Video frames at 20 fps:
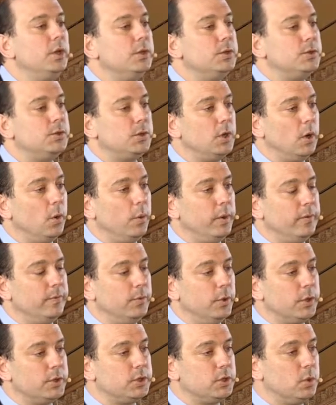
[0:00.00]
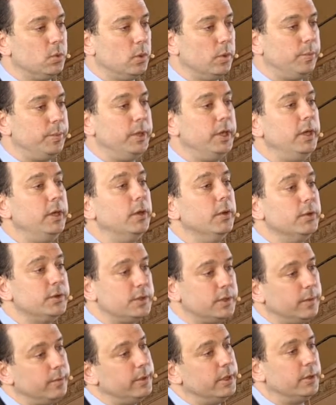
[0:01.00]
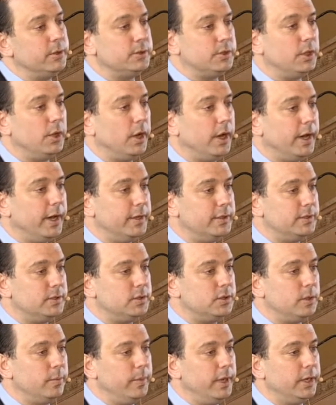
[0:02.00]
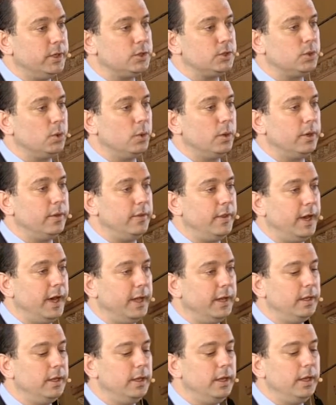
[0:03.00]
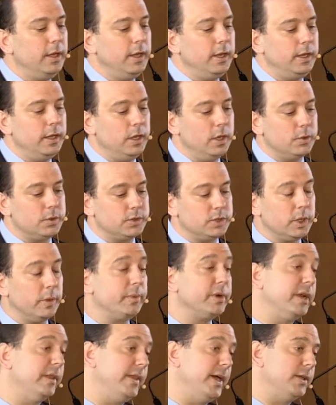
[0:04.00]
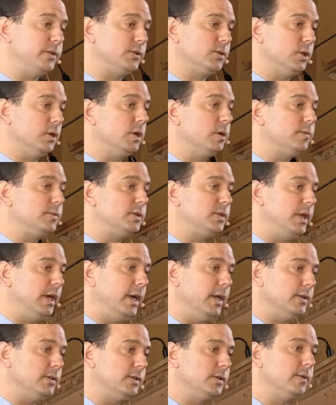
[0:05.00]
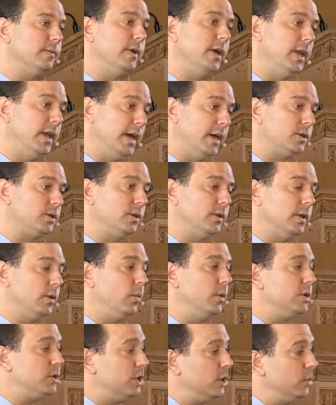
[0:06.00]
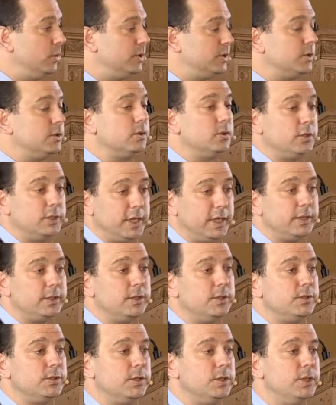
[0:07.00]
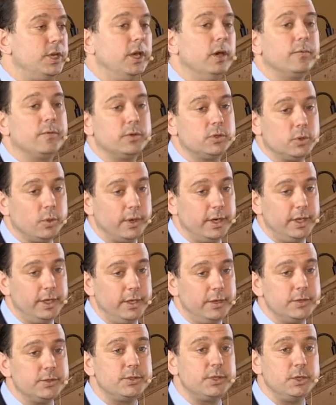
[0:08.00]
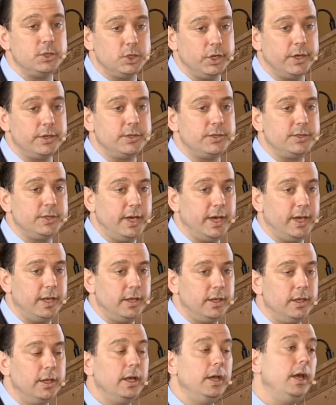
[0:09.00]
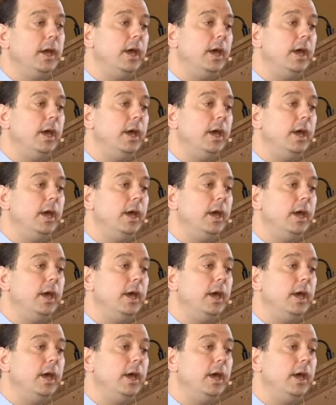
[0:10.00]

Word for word: So we've looked to repeal some of those laws to make sure that, you know, someone in that circumstance, and actually when she was sentenced to jail for twenty years, the judge said,